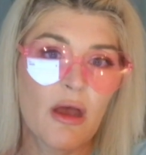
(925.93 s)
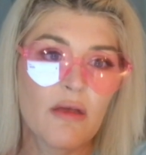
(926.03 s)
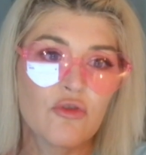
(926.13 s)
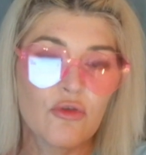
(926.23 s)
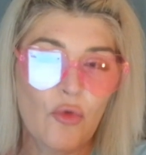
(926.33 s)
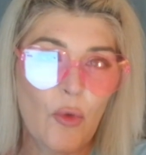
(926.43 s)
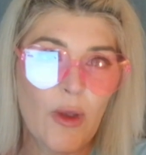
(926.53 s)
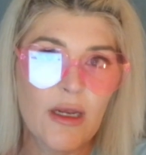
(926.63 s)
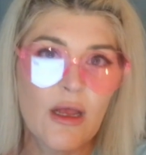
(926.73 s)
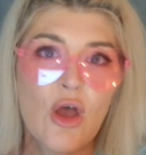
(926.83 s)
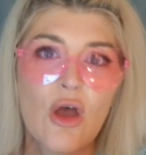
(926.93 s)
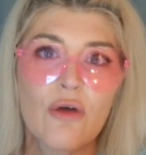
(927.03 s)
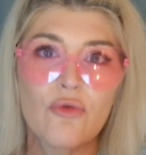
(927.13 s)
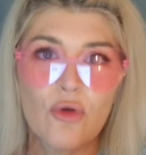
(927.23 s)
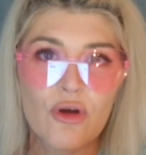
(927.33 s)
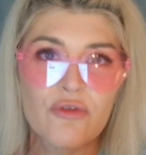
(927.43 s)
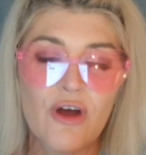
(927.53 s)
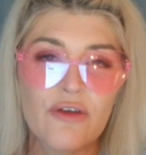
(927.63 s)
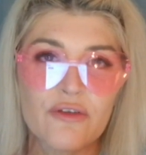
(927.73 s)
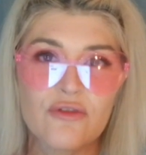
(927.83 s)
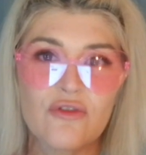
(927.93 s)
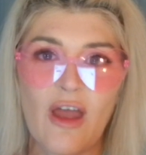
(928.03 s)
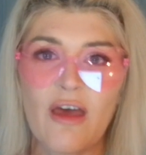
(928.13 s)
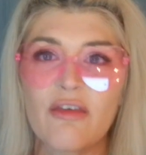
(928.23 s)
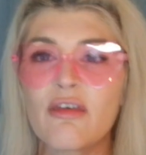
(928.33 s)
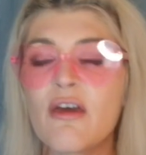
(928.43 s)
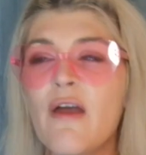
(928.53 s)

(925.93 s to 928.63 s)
Servoin for her father's death,